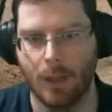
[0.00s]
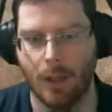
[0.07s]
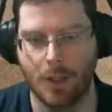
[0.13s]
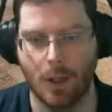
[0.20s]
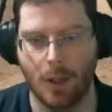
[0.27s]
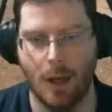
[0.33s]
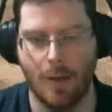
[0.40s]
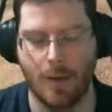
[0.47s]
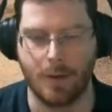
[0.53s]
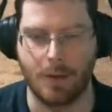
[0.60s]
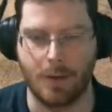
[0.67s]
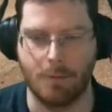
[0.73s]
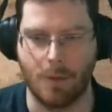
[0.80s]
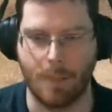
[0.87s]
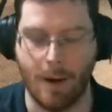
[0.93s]
down
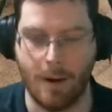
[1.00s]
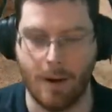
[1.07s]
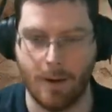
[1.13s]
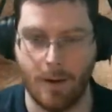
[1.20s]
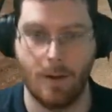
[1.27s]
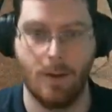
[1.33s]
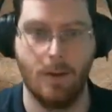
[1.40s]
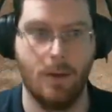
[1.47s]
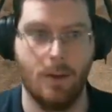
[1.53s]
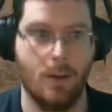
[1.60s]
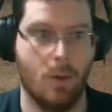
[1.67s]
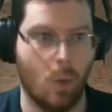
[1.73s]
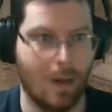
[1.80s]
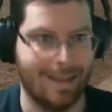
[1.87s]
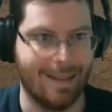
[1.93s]
to, are you
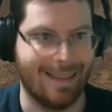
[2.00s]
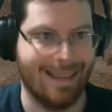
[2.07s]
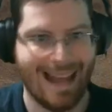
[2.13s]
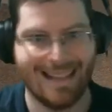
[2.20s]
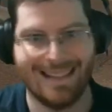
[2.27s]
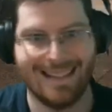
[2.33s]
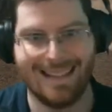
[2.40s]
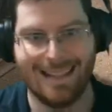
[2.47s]
using